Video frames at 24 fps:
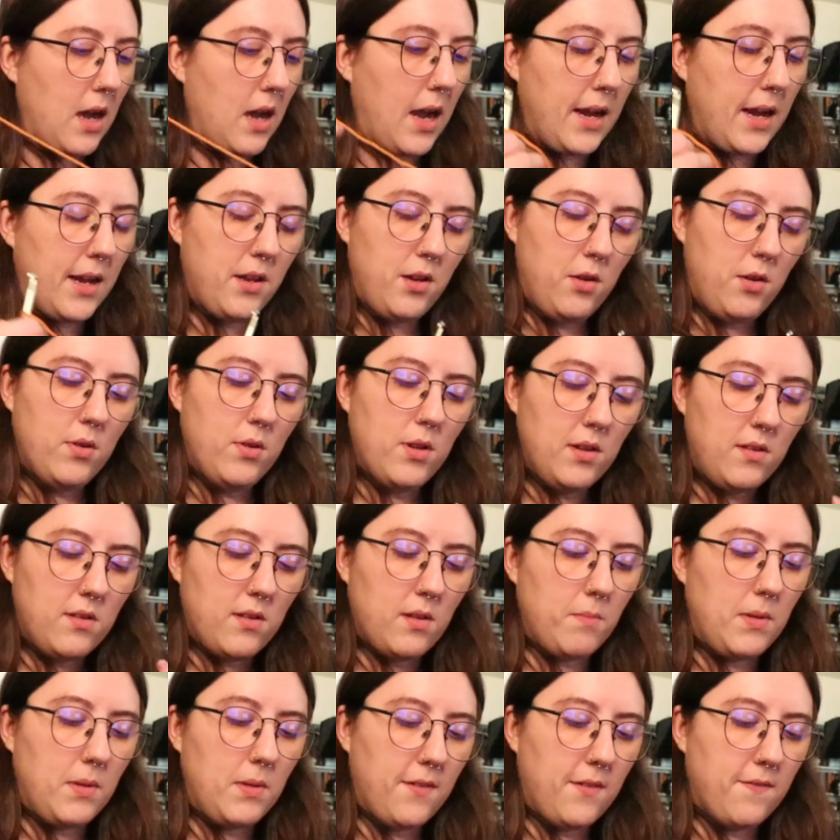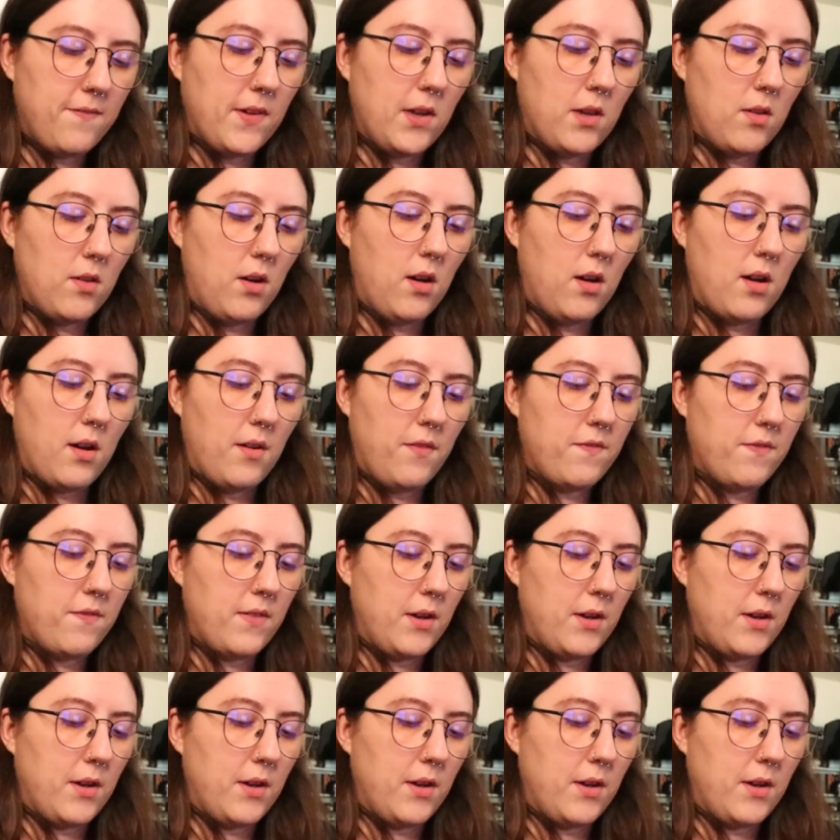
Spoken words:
I knew that something fell off.